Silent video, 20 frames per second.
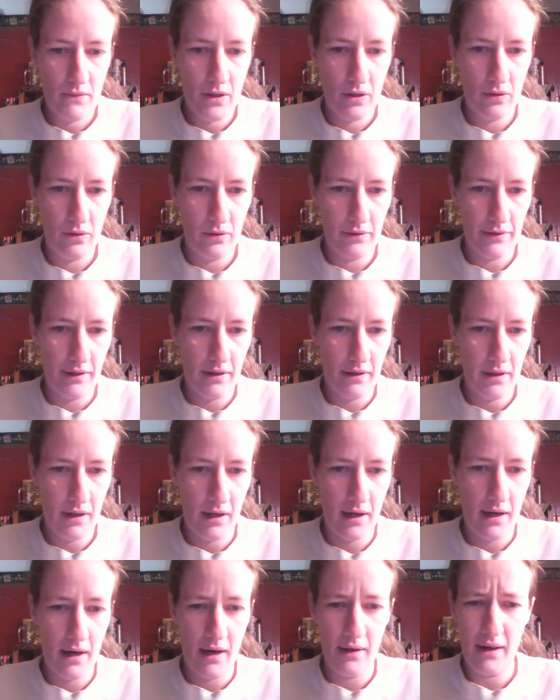Hold on.
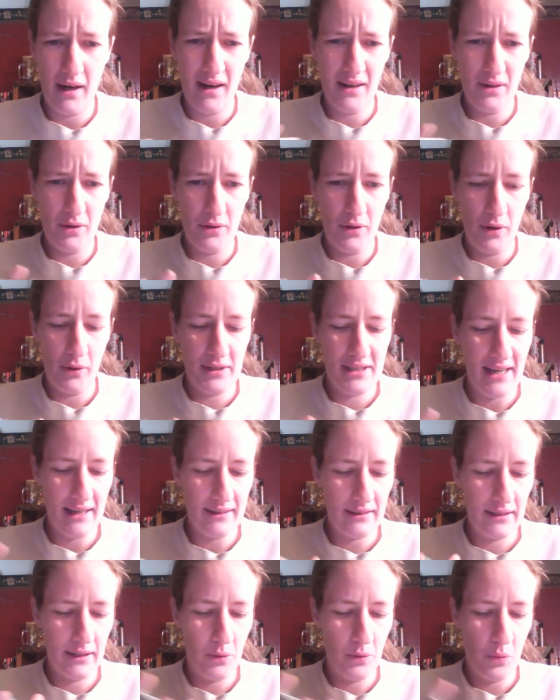I don't know
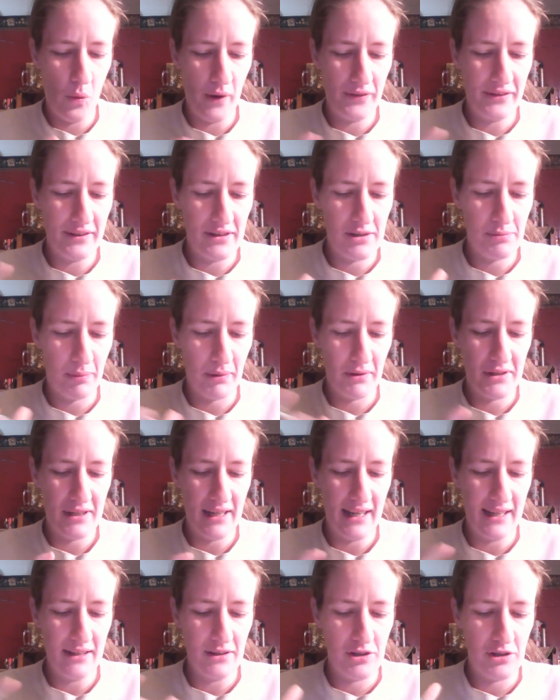exactly what this
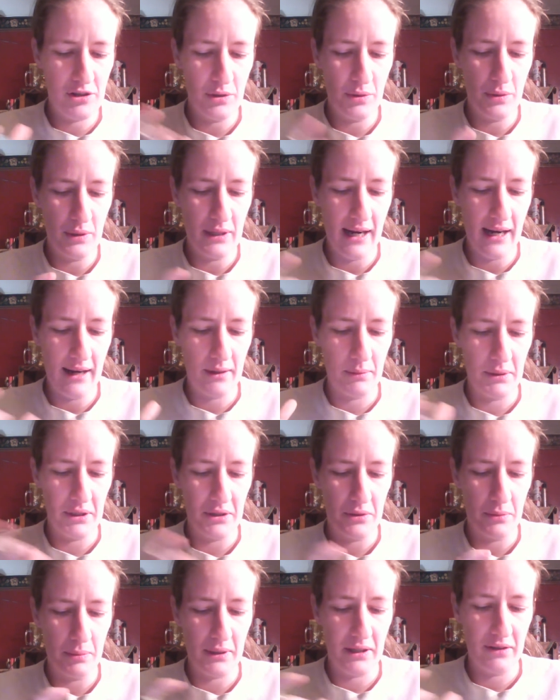pertains to yet. I'm a
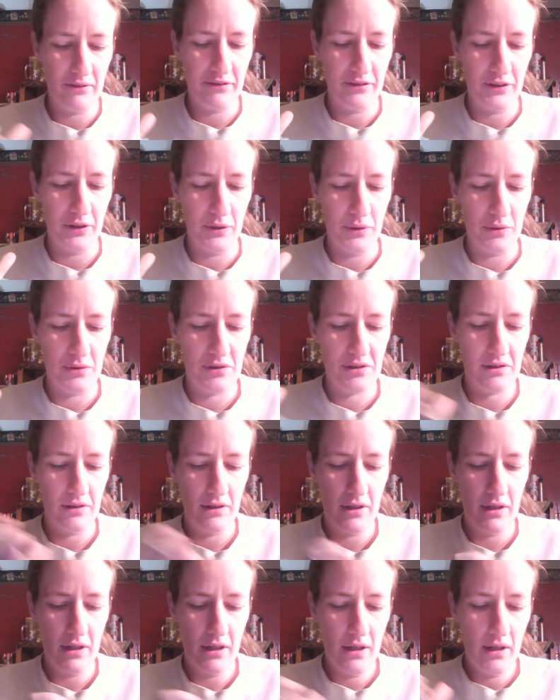little bit confused.
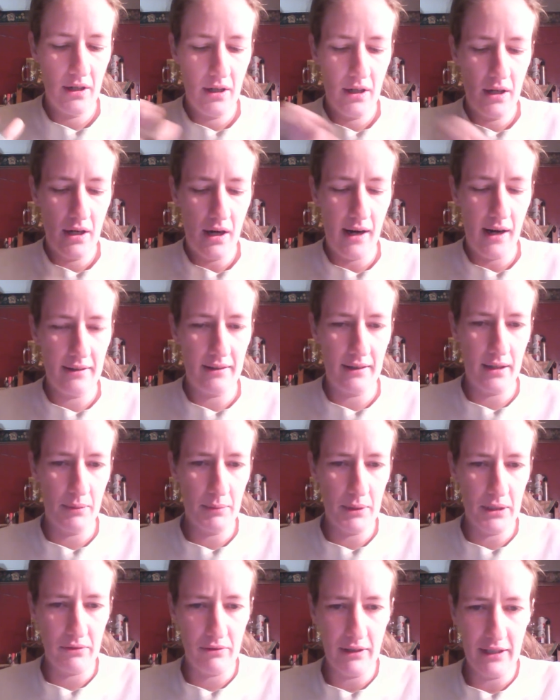I think I'm
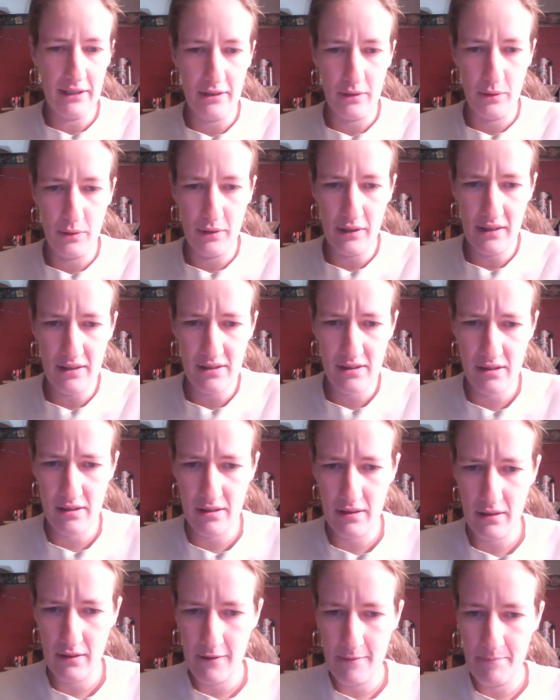going to redo this.
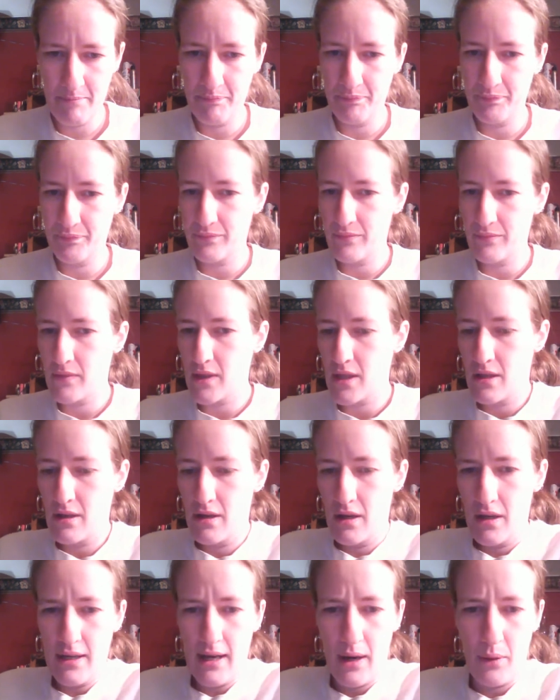
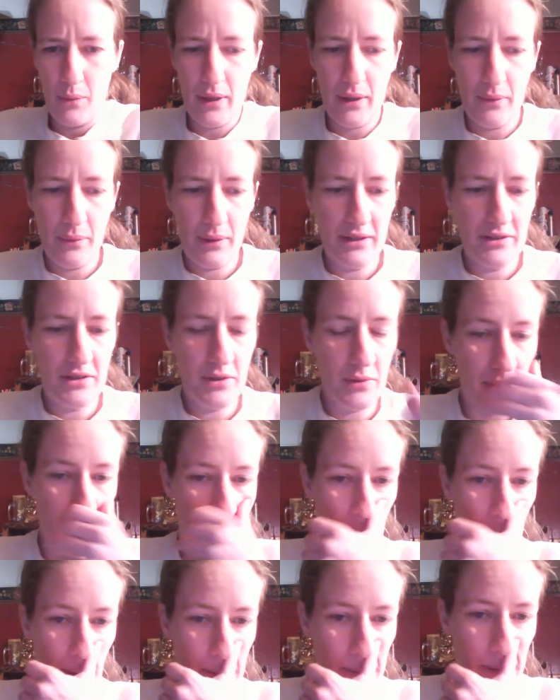Yeah, what I want to do is I
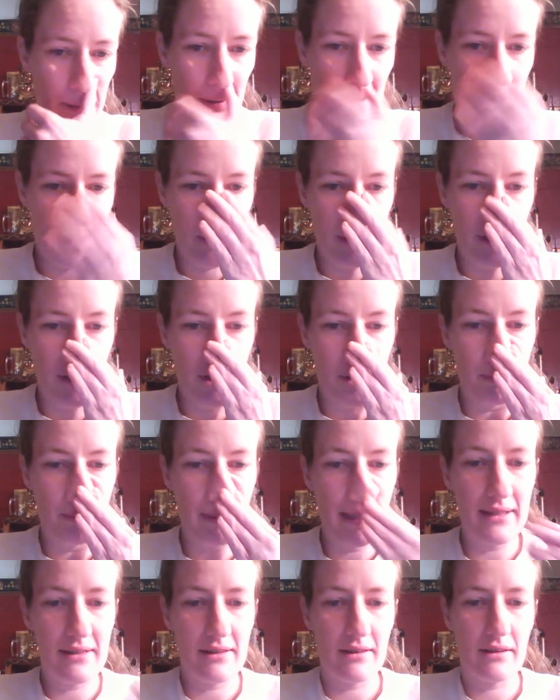want to pull out your
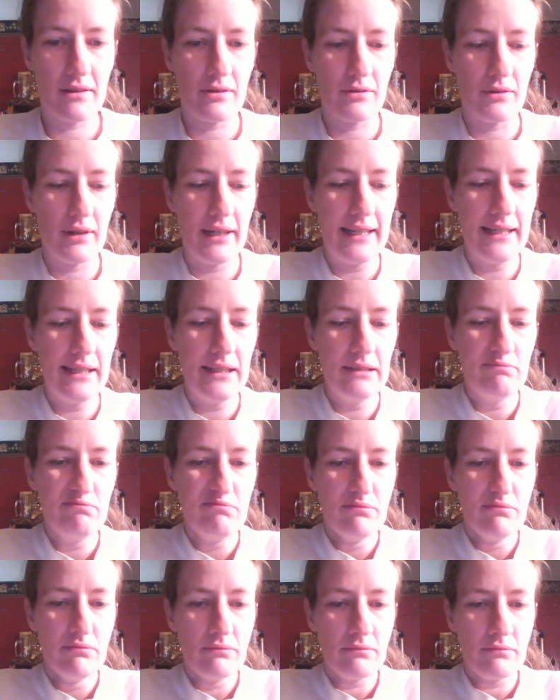basic 3
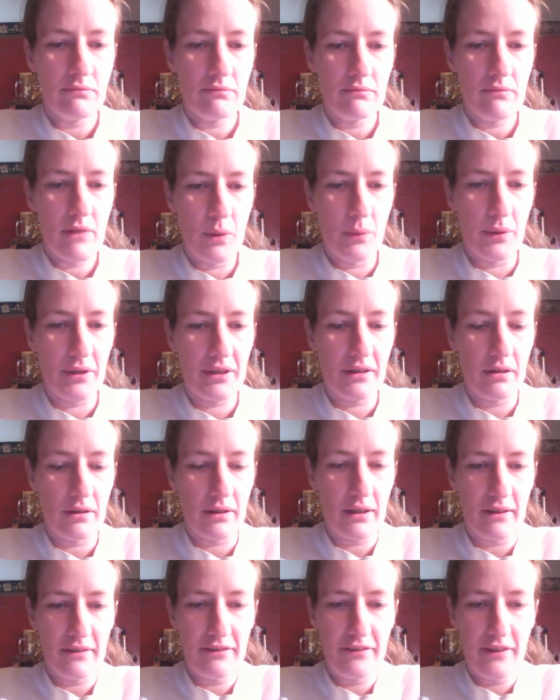with
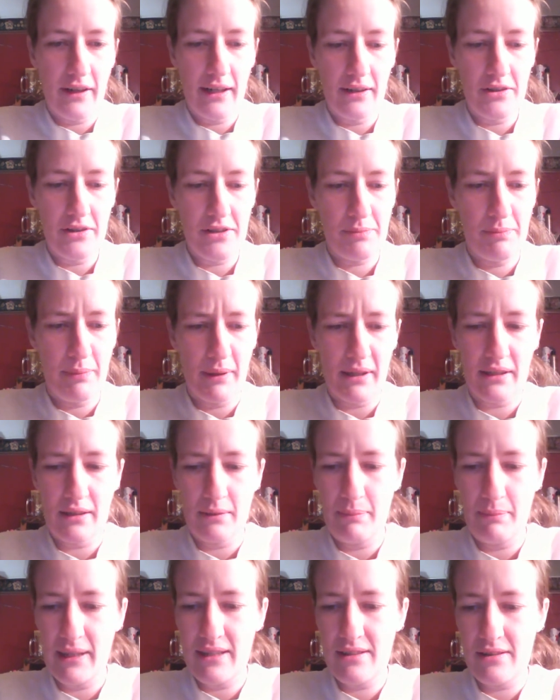clarifiers, but the
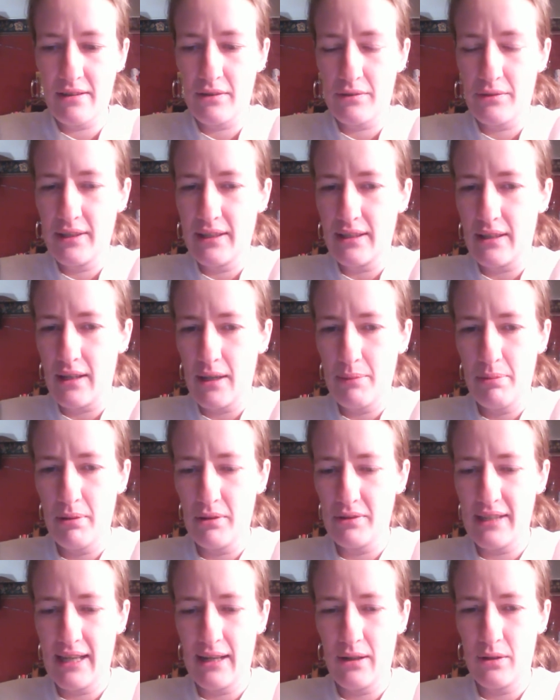basic 3 that I
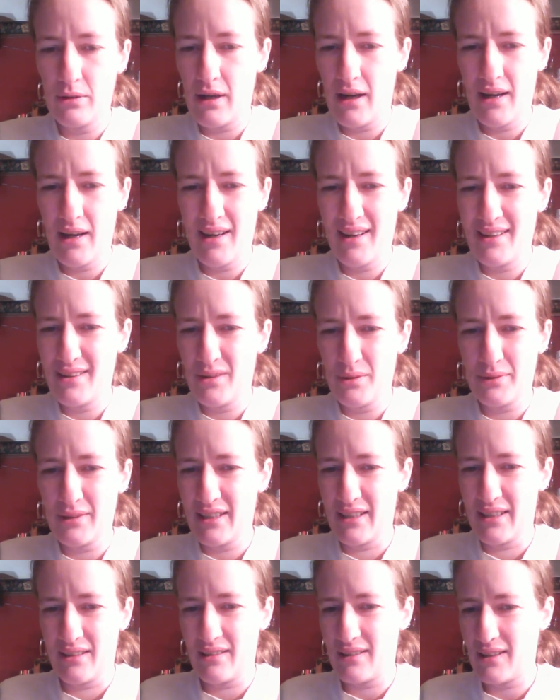pulled out, I don't
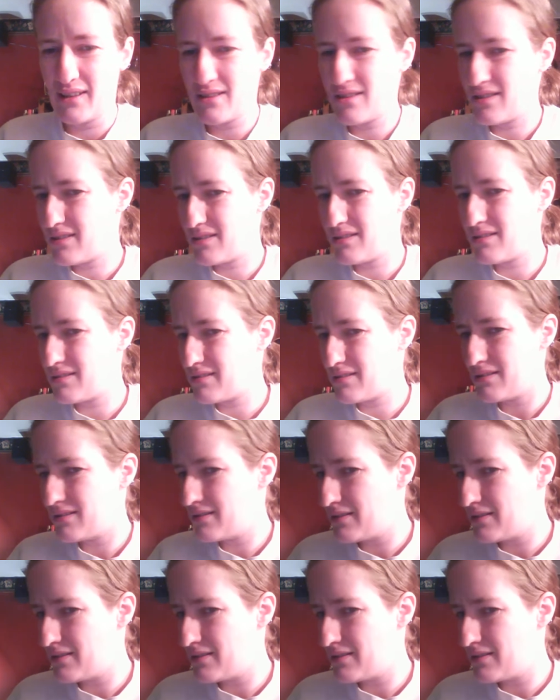think that's